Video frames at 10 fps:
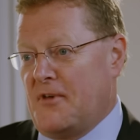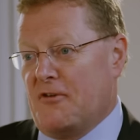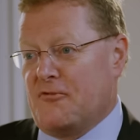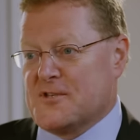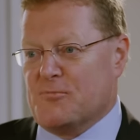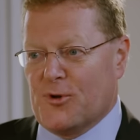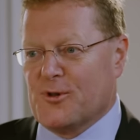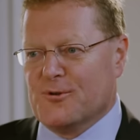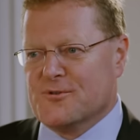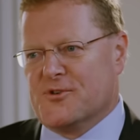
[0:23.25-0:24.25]
FX
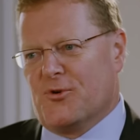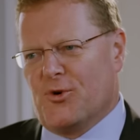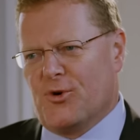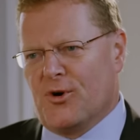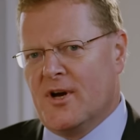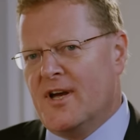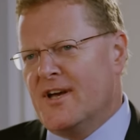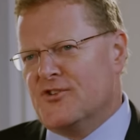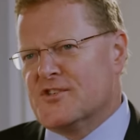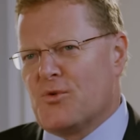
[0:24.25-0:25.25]
models or
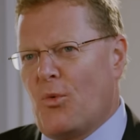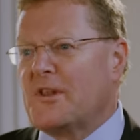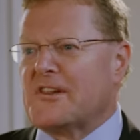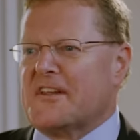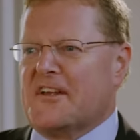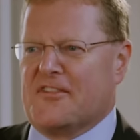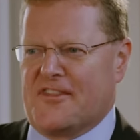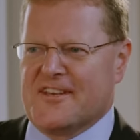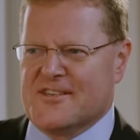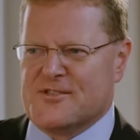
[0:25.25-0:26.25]
just whittling
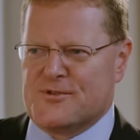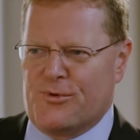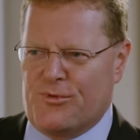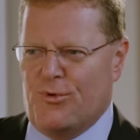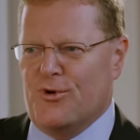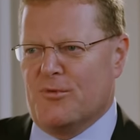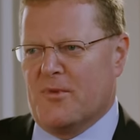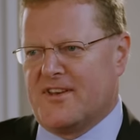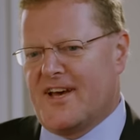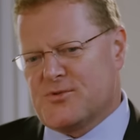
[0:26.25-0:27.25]
things with wood in
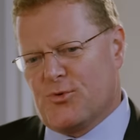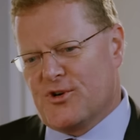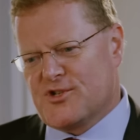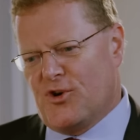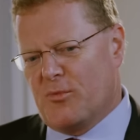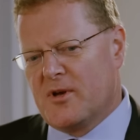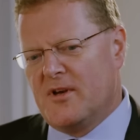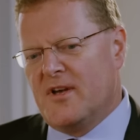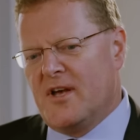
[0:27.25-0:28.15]
my dad's workshop.